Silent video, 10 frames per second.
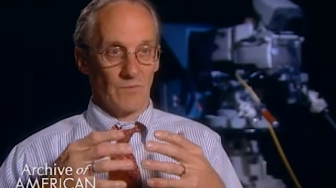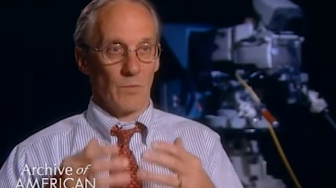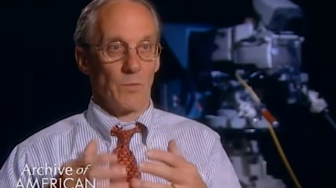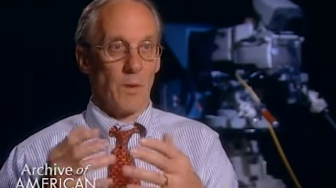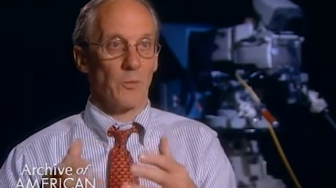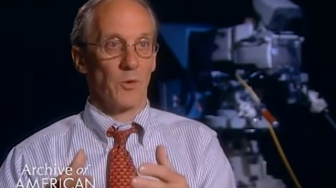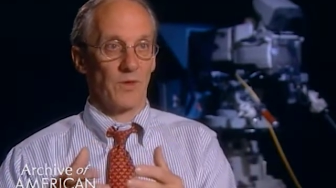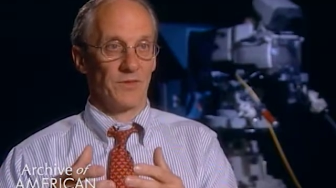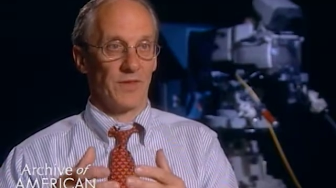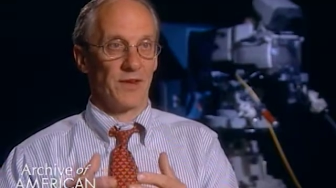remember
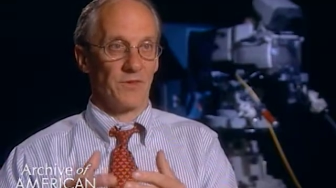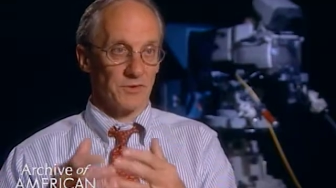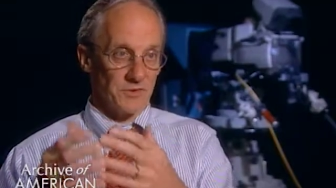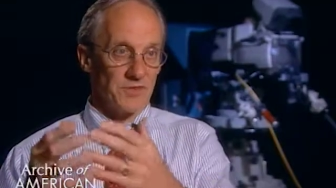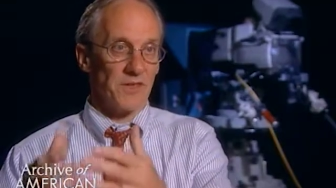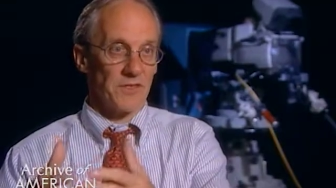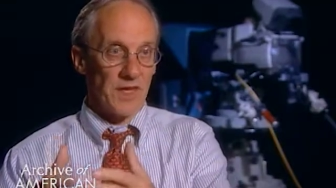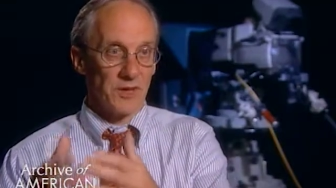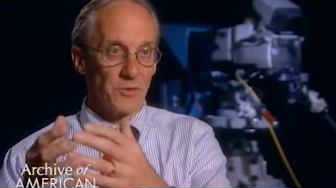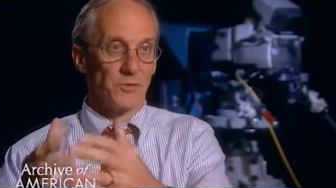at the end of it to say
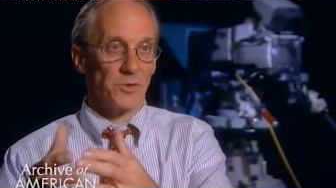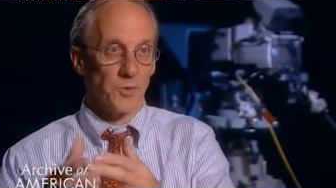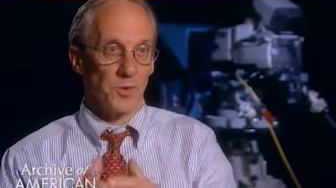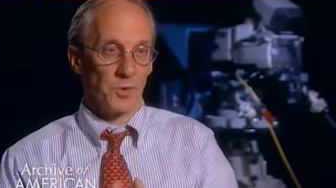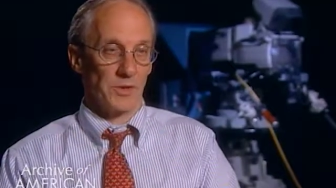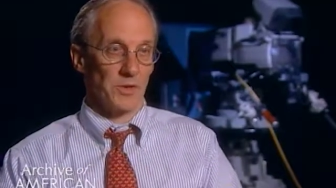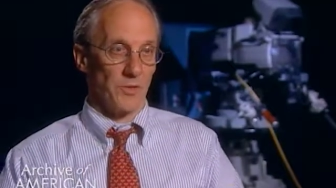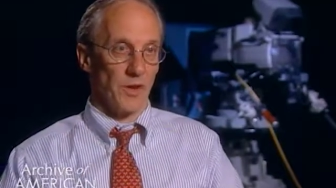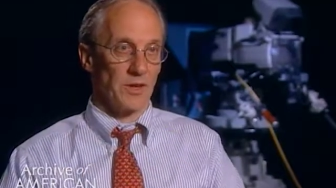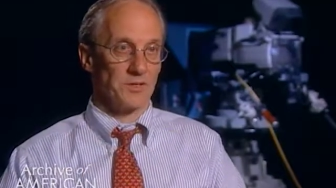thank you, you were really
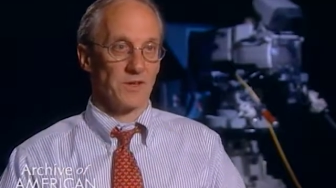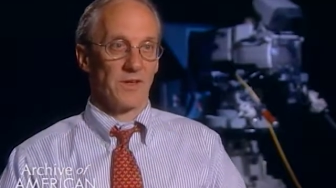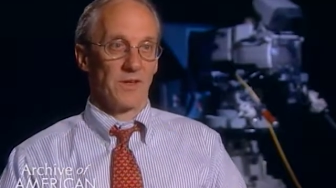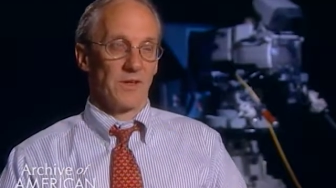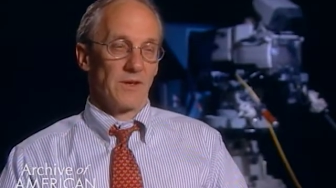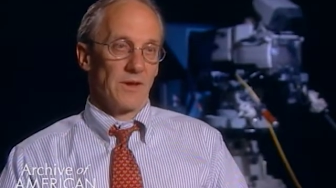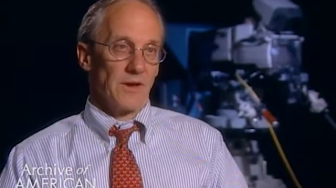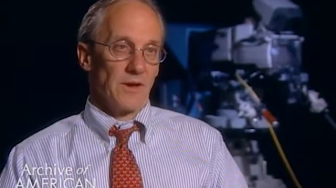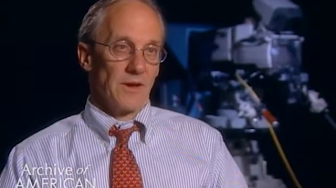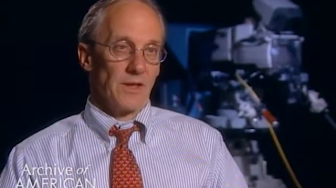great,
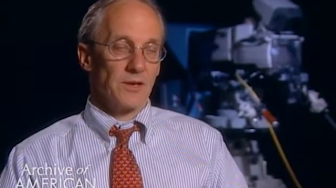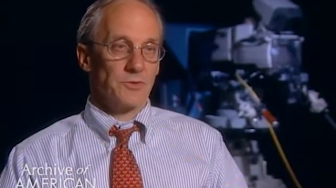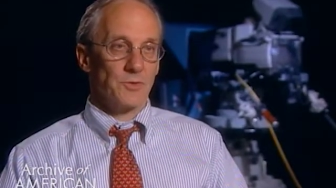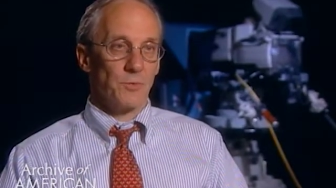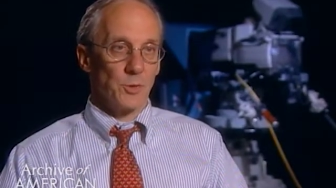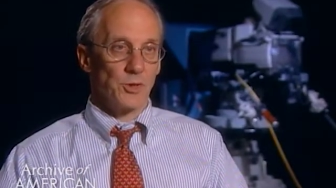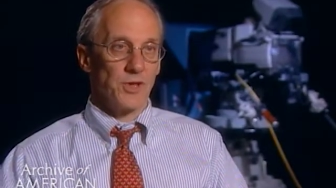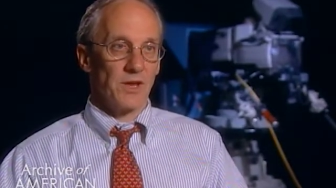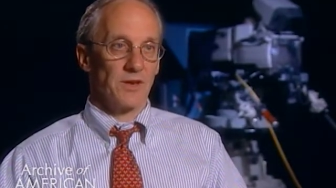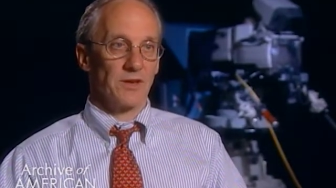uh, and to
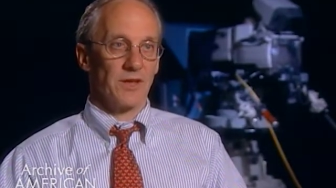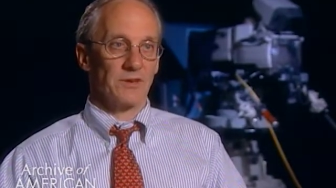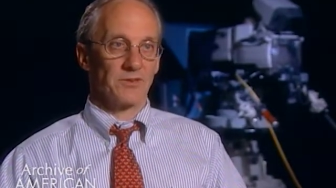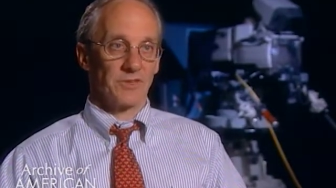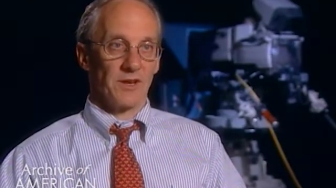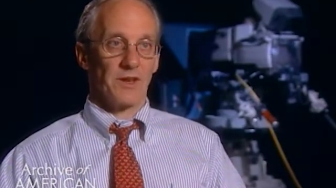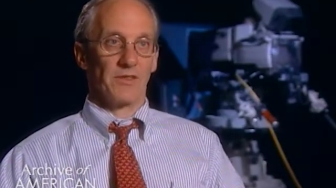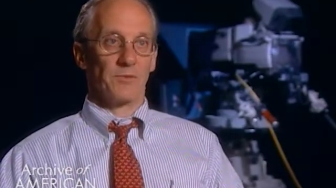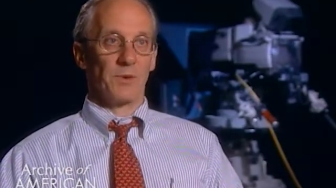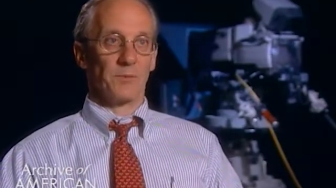appreciate it and to say to
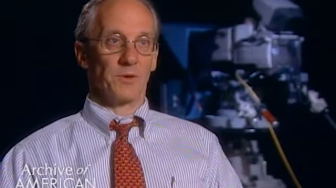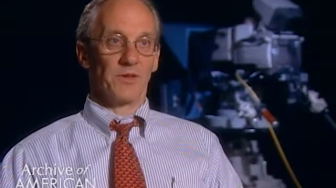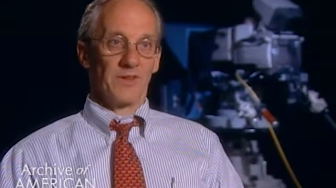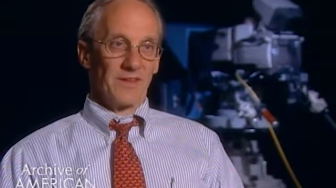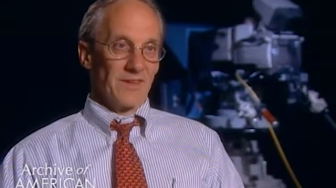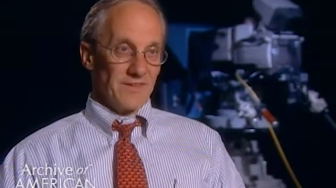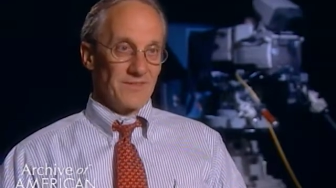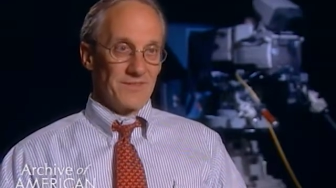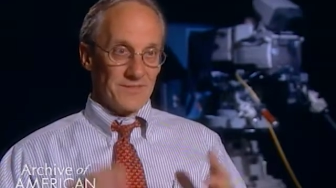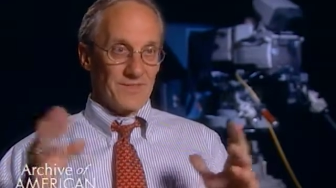other people,
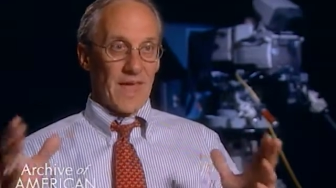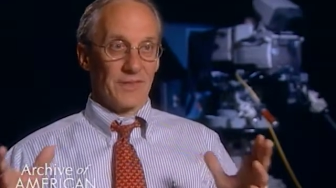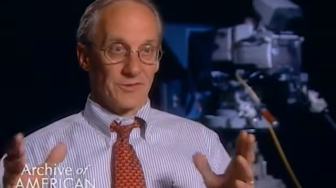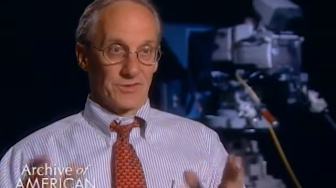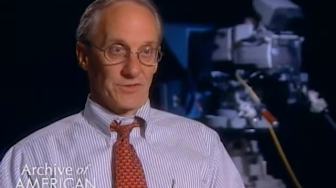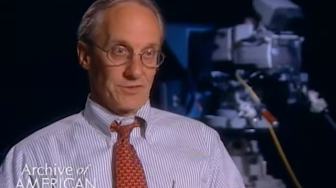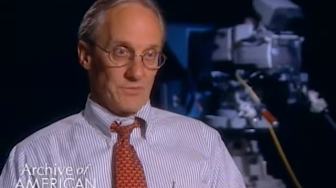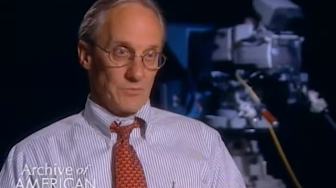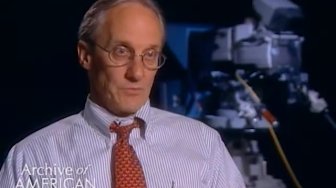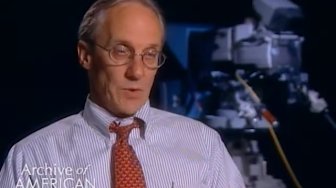that's
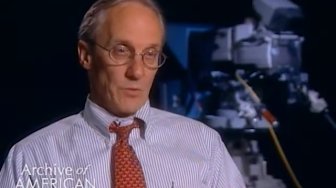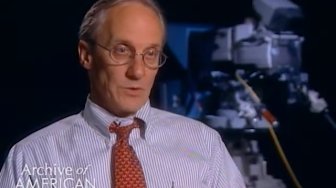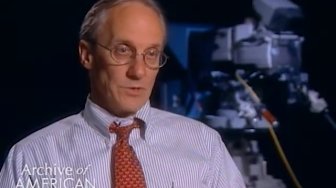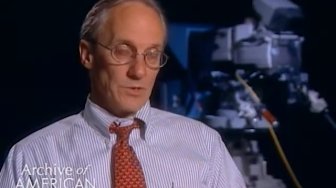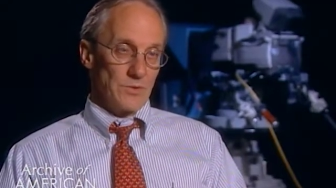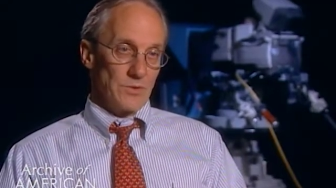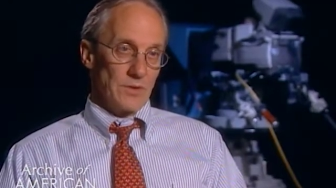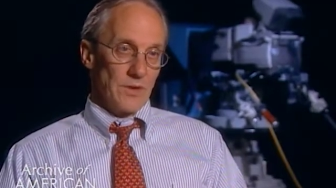what we do